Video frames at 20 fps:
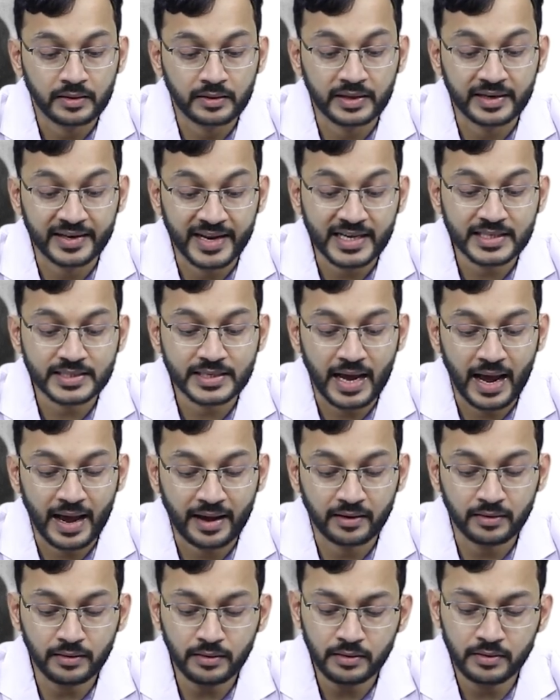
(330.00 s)
The next
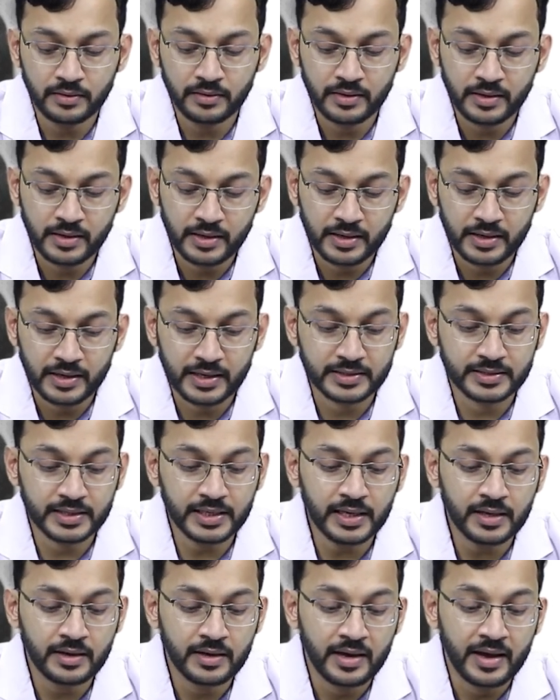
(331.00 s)
angle is
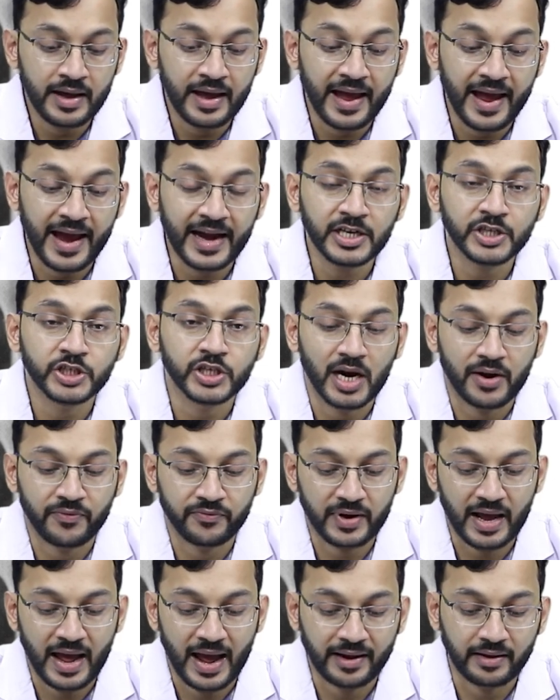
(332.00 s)
the head
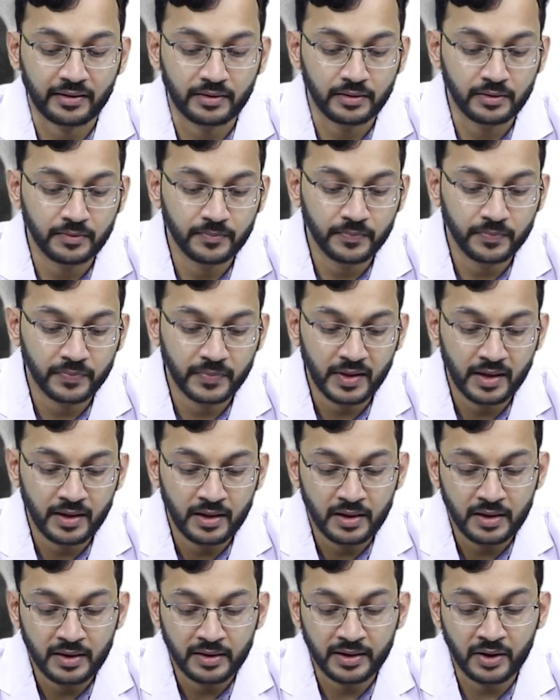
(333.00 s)
shaft angle.
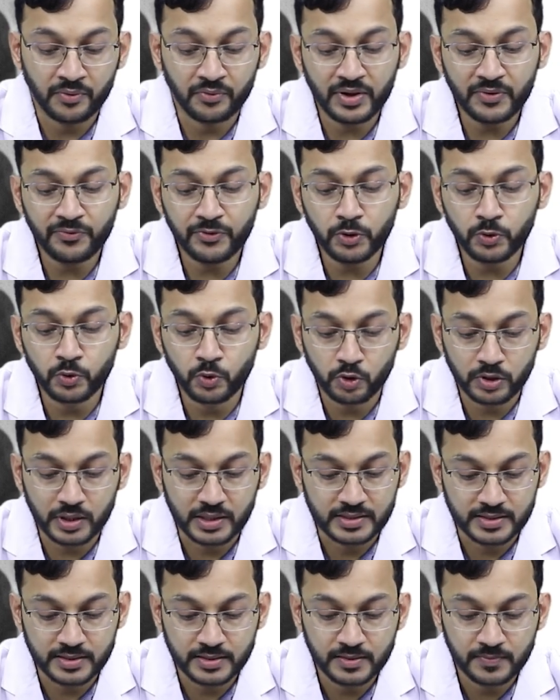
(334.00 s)
Now, if you
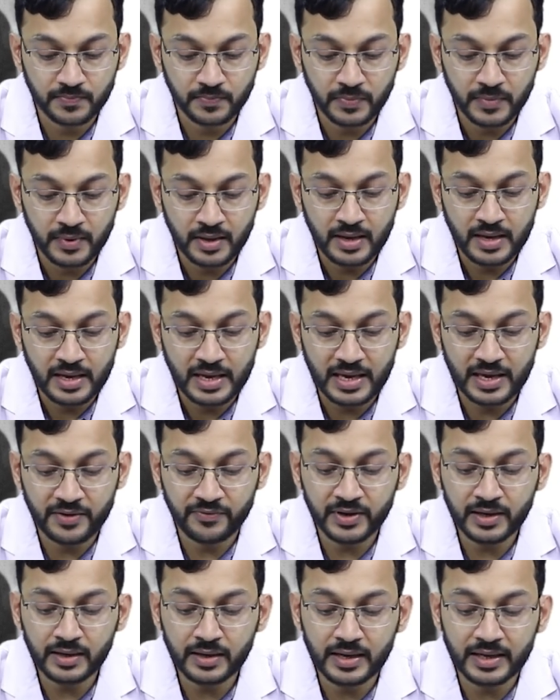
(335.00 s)
notice,
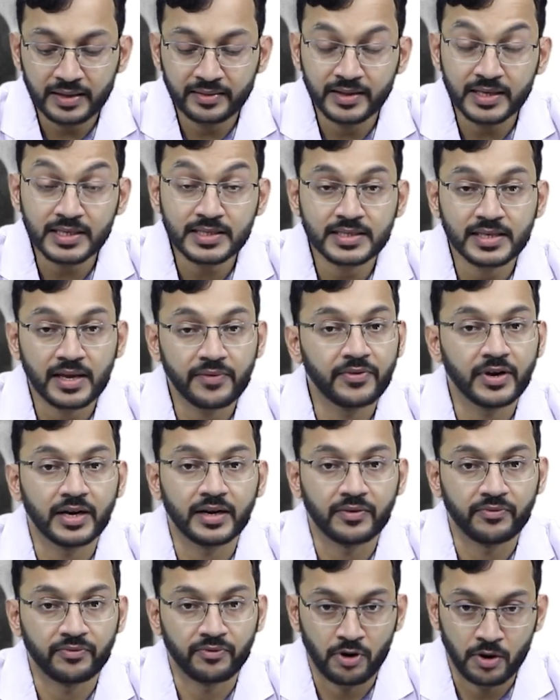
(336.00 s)
even in this
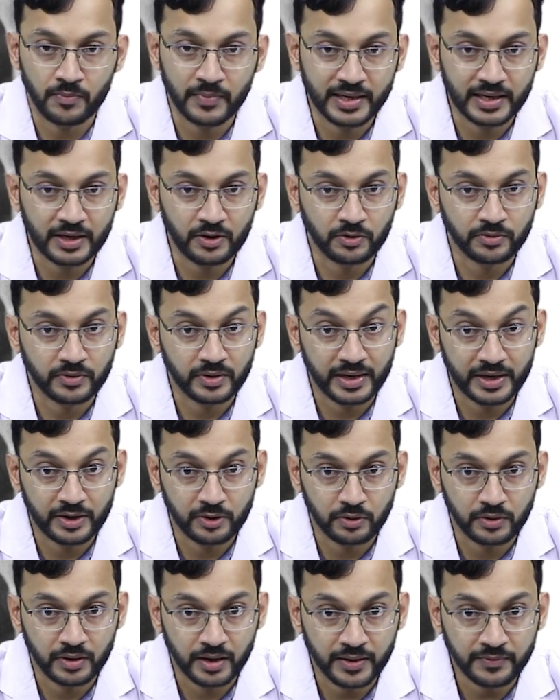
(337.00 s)
severe deformity on the
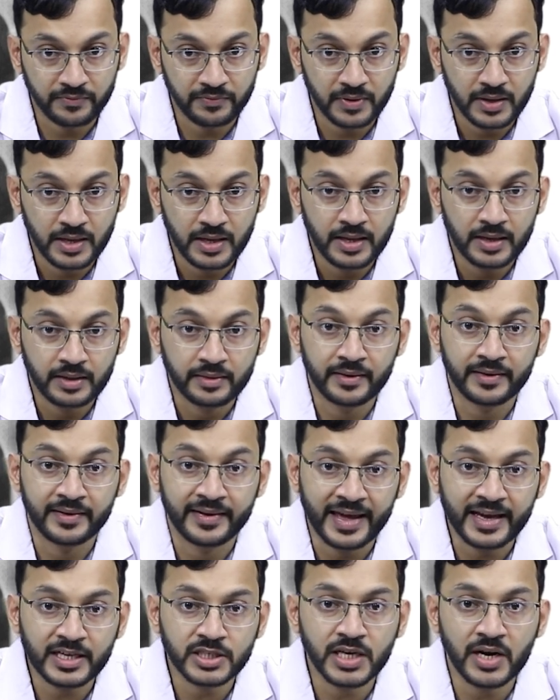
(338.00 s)
radiograph, the
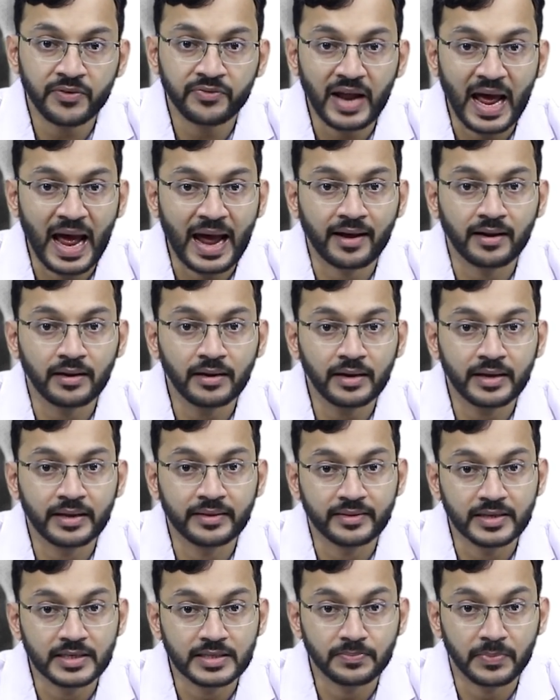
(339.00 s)
neck shaft angle
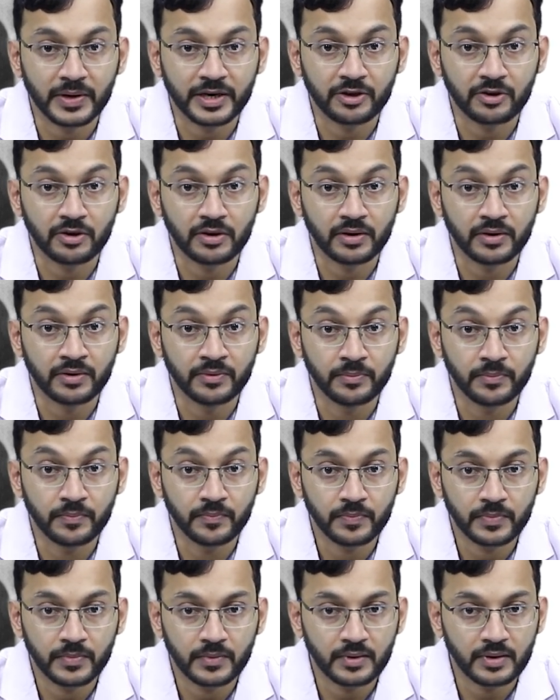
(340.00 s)
in this particular
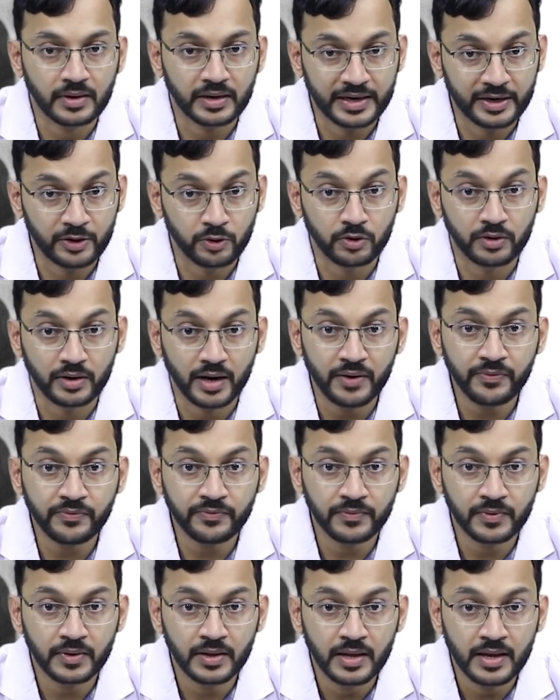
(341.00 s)
radiograph
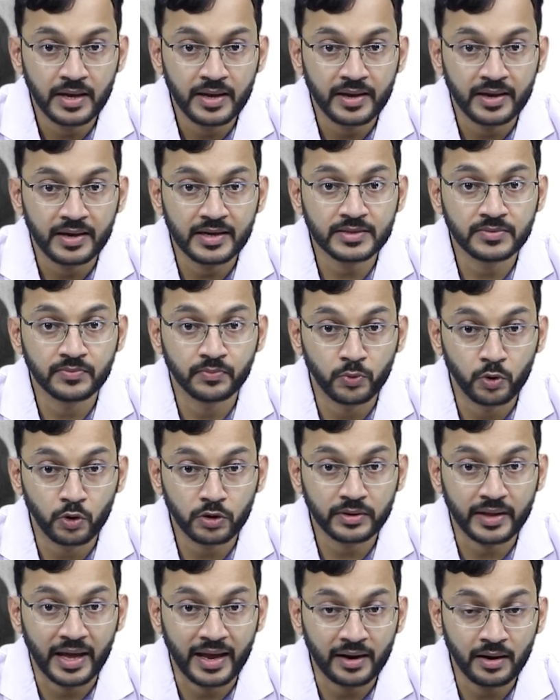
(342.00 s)
is
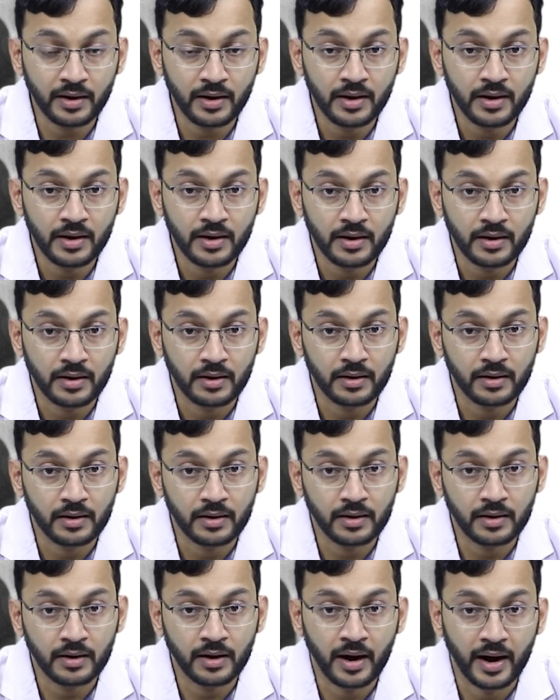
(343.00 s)
more than
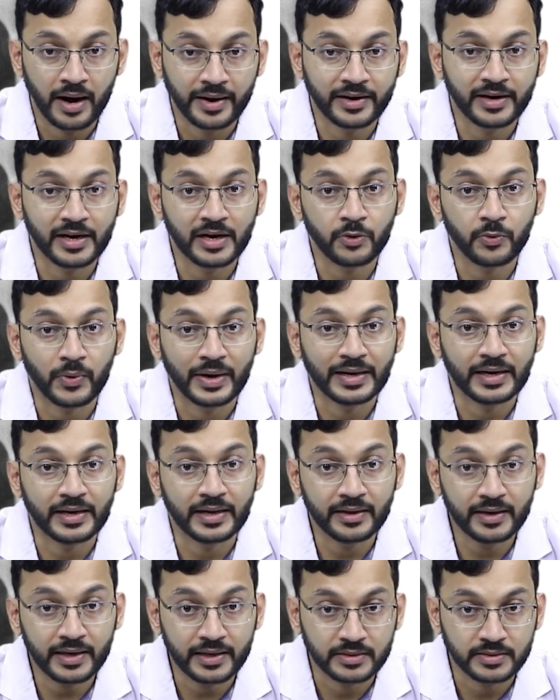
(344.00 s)
120
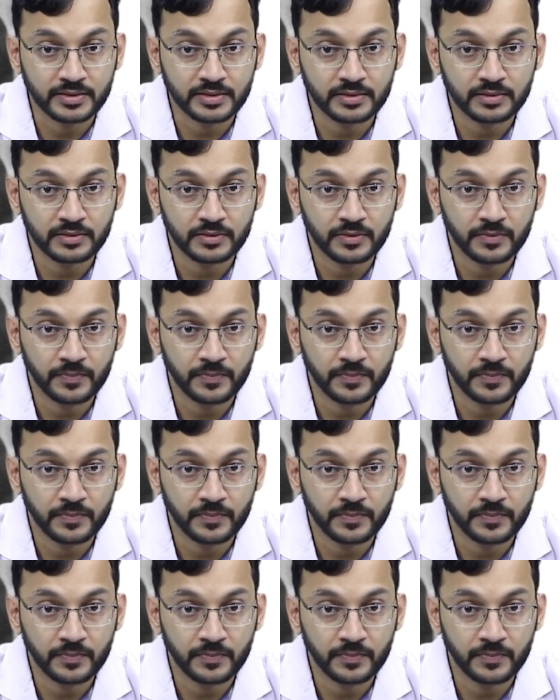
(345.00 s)
degrees.